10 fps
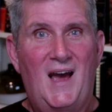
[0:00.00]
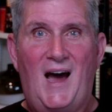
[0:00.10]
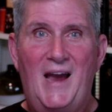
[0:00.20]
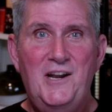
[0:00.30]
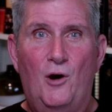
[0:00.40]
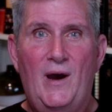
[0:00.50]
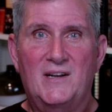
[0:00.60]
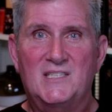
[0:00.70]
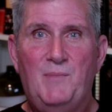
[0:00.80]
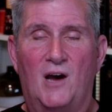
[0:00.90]
I know how
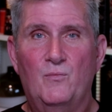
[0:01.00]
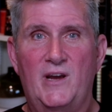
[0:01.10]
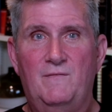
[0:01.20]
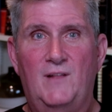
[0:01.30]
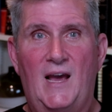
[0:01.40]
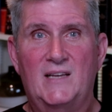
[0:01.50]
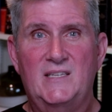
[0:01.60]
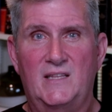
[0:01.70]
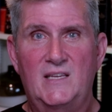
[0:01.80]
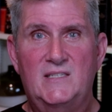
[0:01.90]
to spot red flags
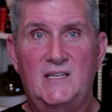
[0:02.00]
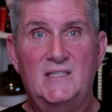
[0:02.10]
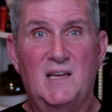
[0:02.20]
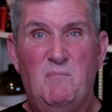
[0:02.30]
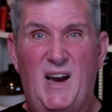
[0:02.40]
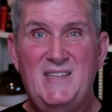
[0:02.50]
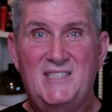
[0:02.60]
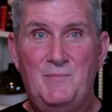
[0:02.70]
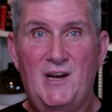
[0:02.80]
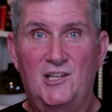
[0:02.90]
in listings that might
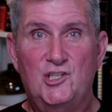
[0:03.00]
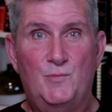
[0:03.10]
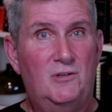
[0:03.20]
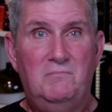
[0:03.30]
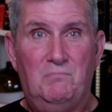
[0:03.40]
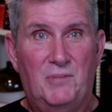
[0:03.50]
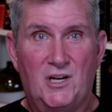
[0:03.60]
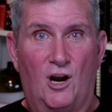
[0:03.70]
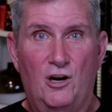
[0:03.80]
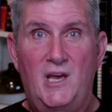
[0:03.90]
seem eligible but
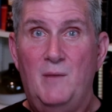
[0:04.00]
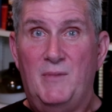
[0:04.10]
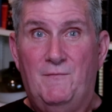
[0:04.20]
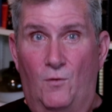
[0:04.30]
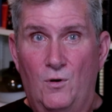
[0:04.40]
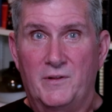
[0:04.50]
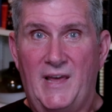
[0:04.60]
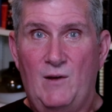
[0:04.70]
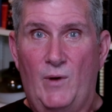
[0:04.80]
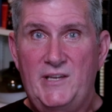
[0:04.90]
aren't before
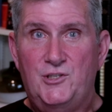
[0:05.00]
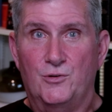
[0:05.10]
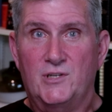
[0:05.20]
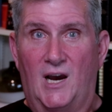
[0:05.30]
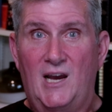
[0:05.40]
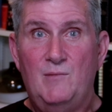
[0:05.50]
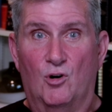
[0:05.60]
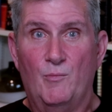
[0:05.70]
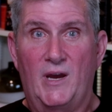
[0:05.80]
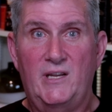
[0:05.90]
they waste your time
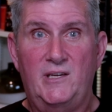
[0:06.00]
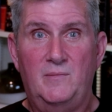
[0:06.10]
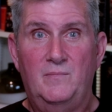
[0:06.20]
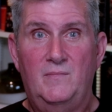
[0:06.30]
or money.